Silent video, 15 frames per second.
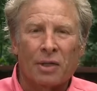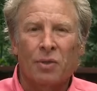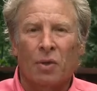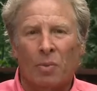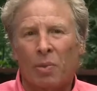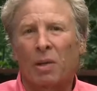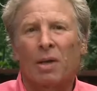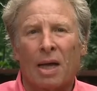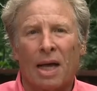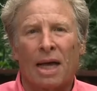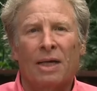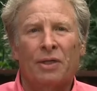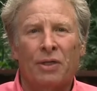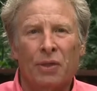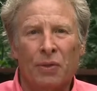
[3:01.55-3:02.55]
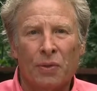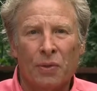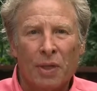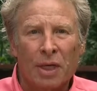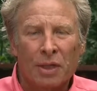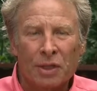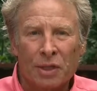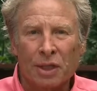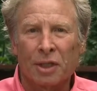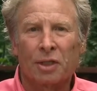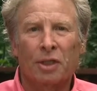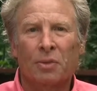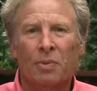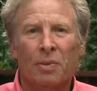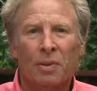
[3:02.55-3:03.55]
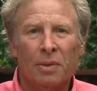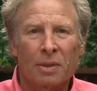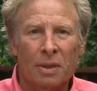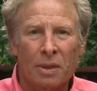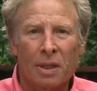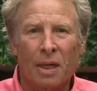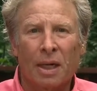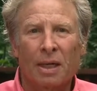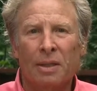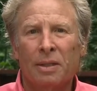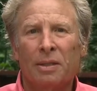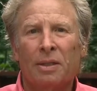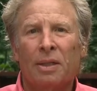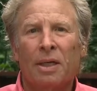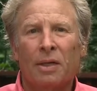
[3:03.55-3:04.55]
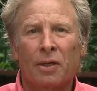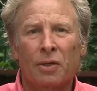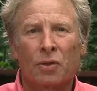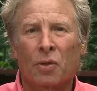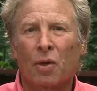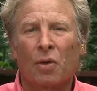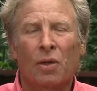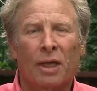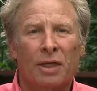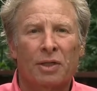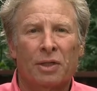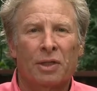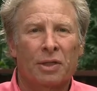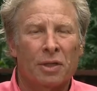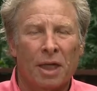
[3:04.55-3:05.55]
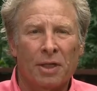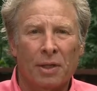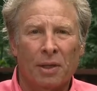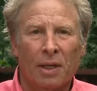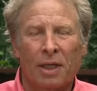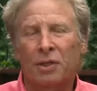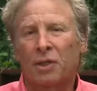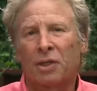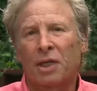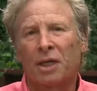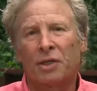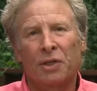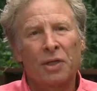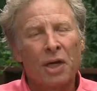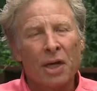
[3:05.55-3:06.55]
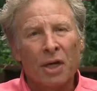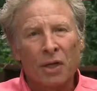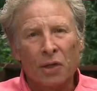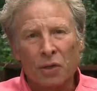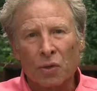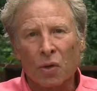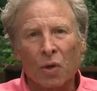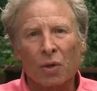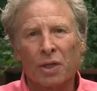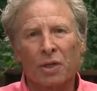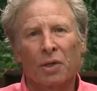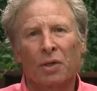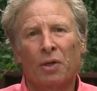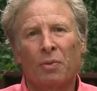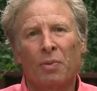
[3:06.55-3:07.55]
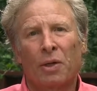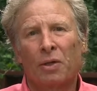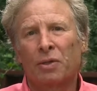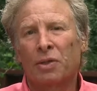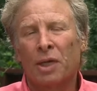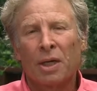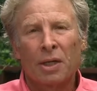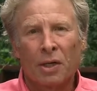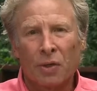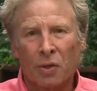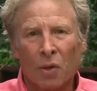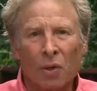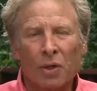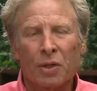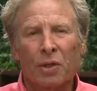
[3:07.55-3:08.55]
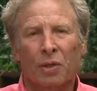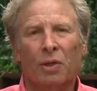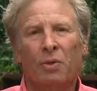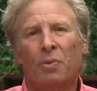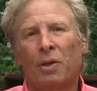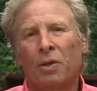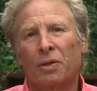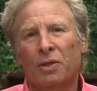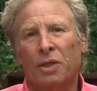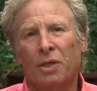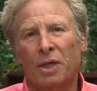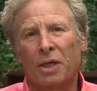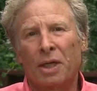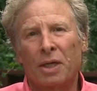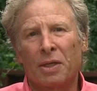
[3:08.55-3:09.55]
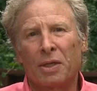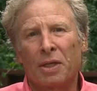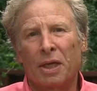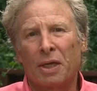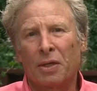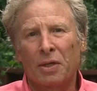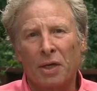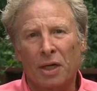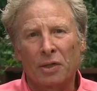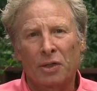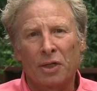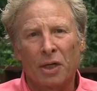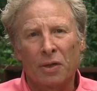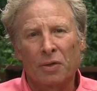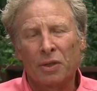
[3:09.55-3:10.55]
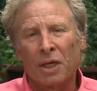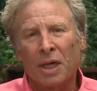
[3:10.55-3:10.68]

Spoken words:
to apply to sensible gun control legislation, controlling the loopholes in gun shows,